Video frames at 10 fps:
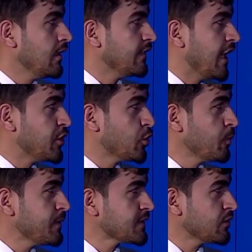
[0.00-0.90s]

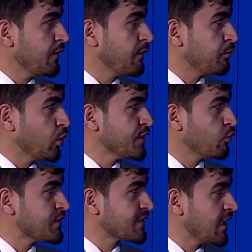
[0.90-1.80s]
92% of employees
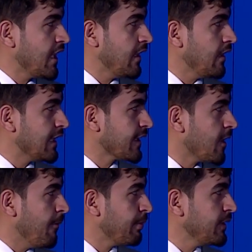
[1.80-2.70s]
would stay at a
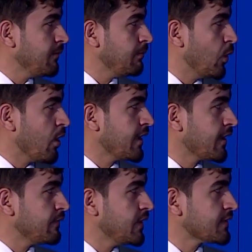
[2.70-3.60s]
company longer
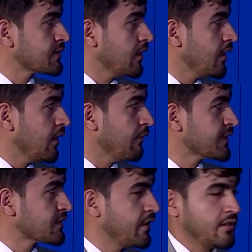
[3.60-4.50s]
if they
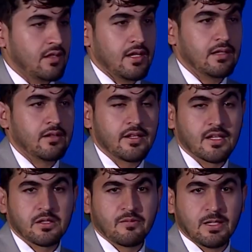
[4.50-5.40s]
invested in their learning
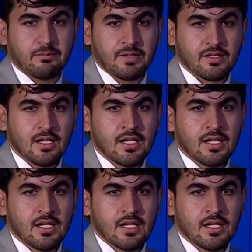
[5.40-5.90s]
and development.